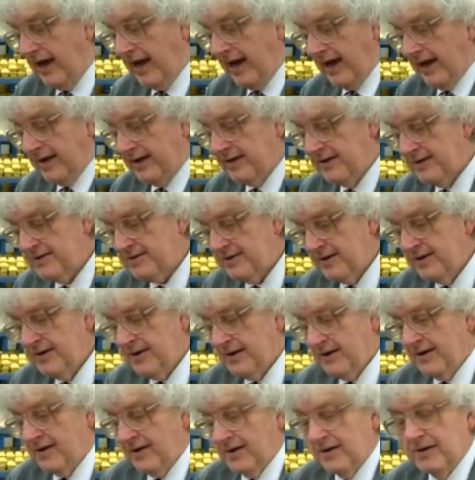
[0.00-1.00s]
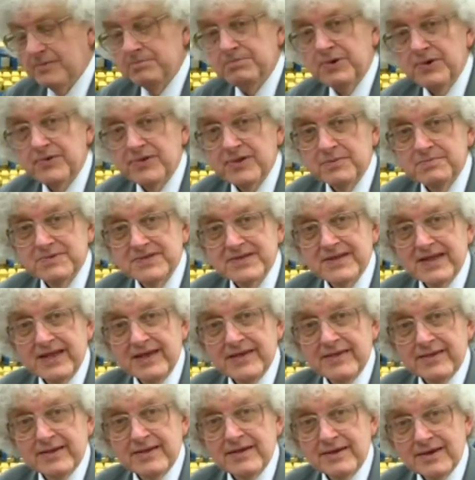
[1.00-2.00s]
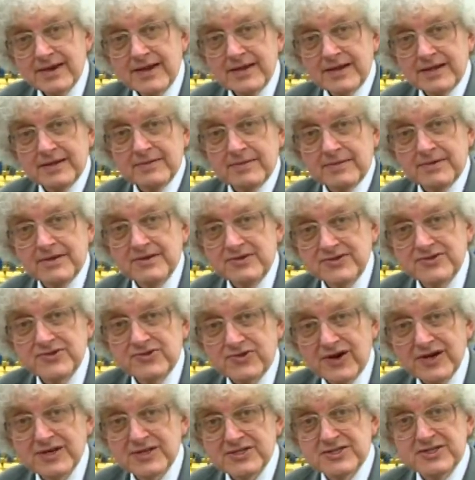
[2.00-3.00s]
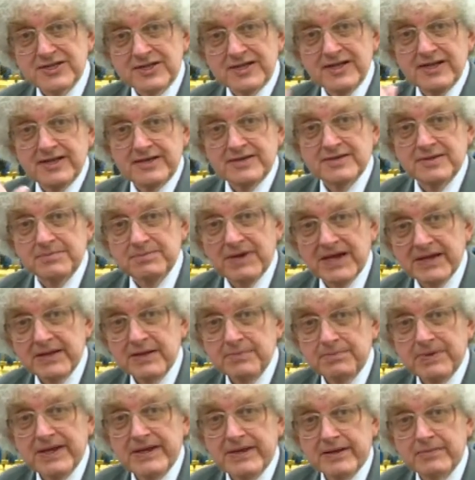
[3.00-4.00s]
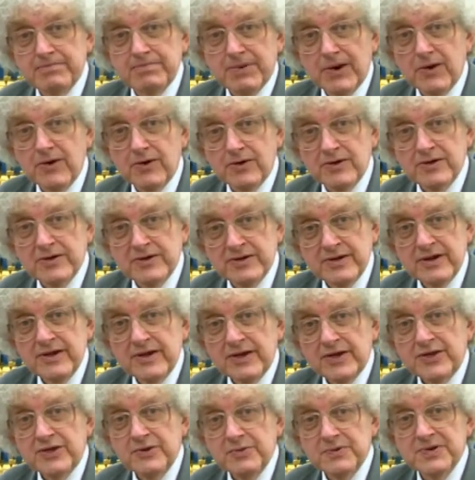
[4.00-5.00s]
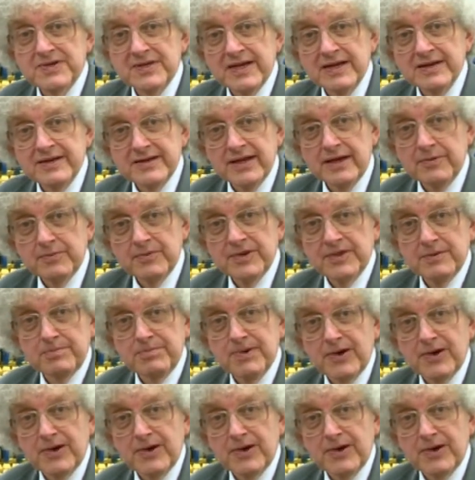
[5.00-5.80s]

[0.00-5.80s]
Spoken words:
and put them together like a construction kit to make a big block, you would end up with a